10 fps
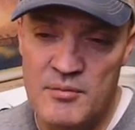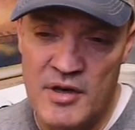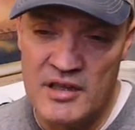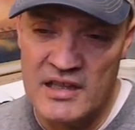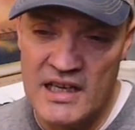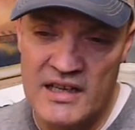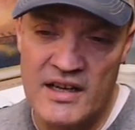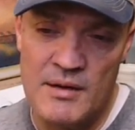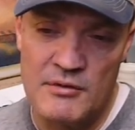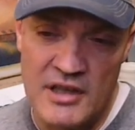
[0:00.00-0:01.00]
building, and then
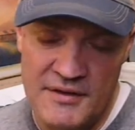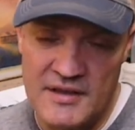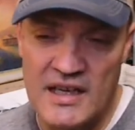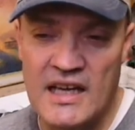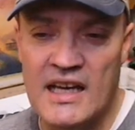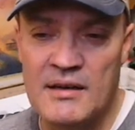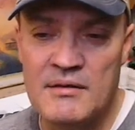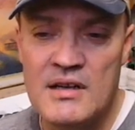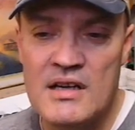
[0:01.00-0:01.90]
I'm lifting it.